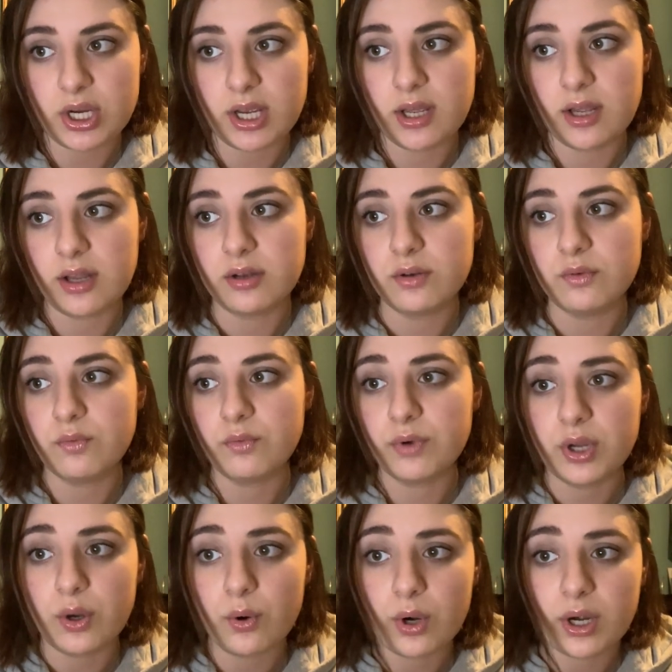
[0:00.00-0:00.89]
and
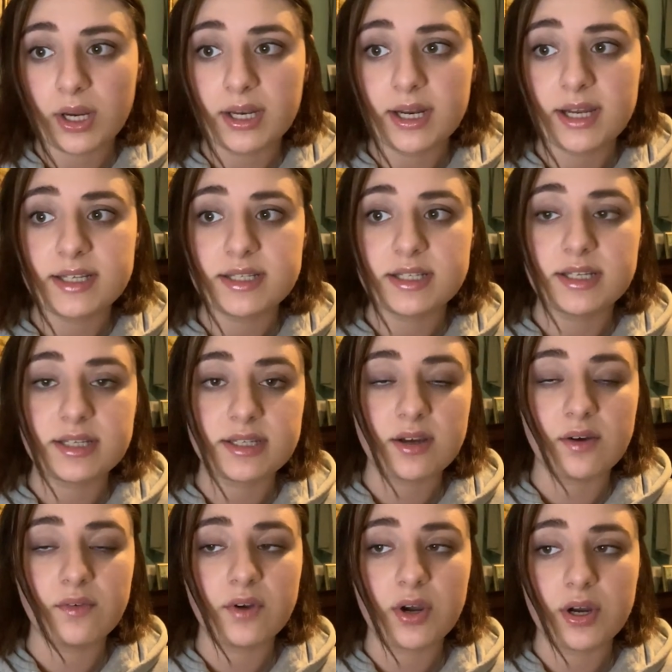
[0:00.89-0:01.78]
reorganize the
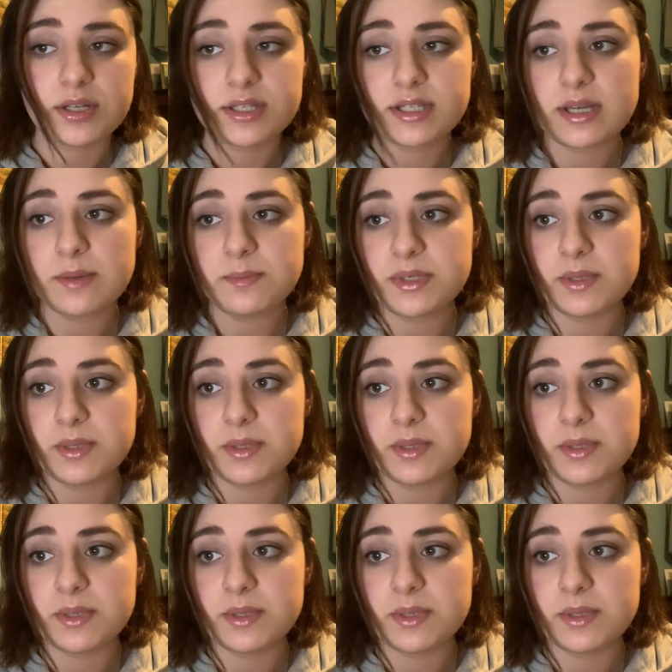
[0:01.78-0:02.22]
self-concept